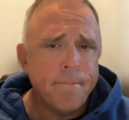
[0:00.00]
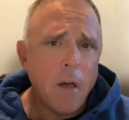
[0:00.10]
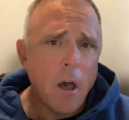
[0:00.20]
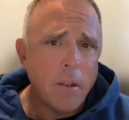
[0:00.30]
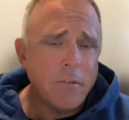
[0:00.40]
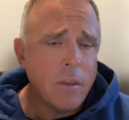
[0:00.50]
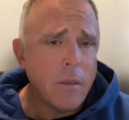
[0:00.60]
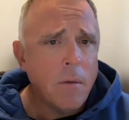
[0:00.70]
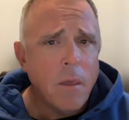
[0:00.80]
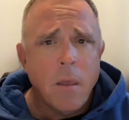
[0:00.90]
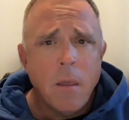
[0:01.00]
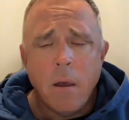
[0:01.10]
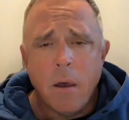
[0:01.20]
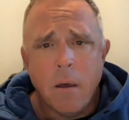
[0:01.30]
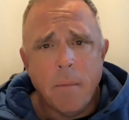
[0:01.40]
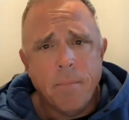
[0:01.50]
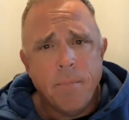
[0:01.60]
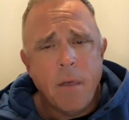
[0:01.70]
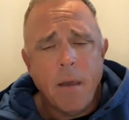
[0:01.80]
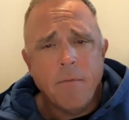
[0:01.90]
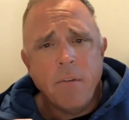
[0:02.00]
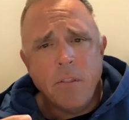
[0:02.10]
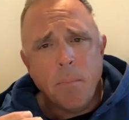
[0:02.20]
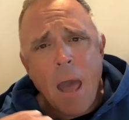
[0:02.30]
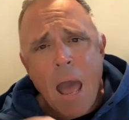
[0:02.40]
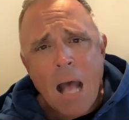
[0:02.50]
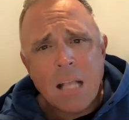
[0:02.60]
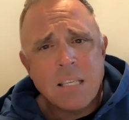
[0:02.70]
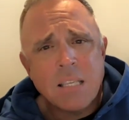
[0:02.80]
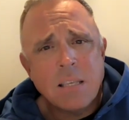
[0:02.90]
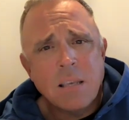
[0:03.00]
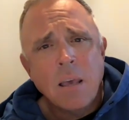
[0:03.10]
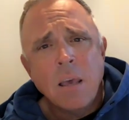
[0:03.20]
Honestly, I've in the past